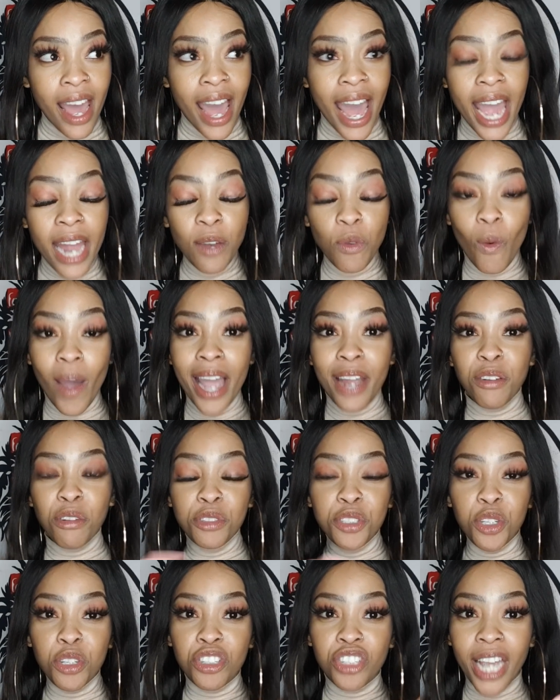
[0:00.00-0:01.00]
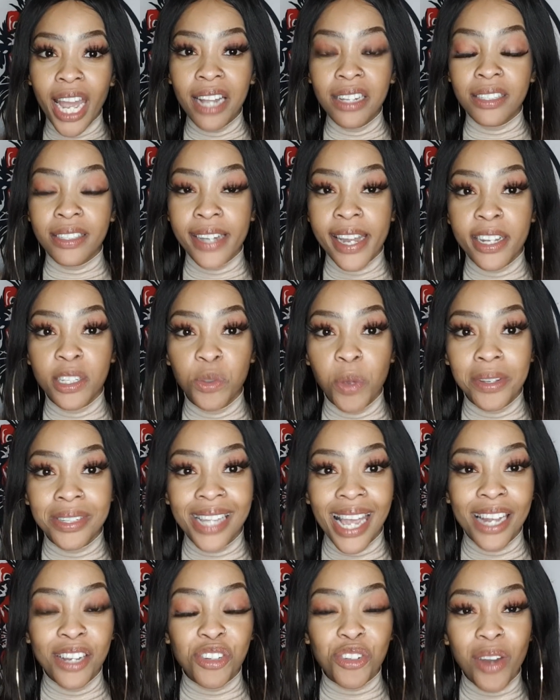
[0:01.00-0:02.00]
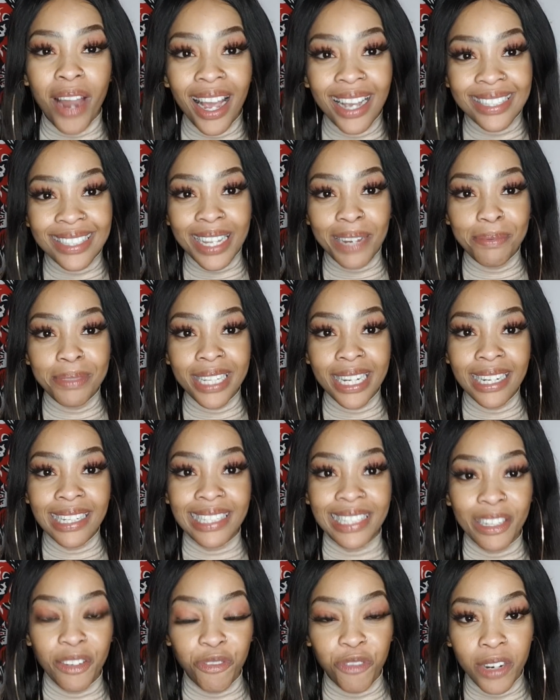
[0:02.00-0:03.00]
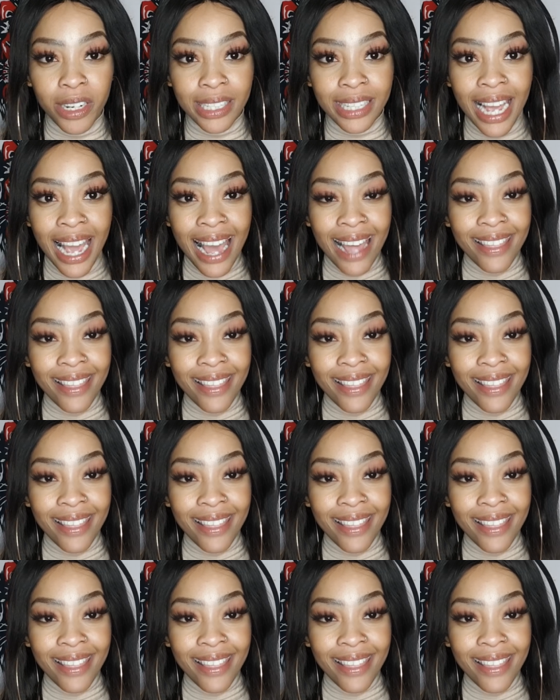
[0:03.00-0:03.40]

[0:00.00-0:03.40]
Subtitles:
And why don't you change networks and try something different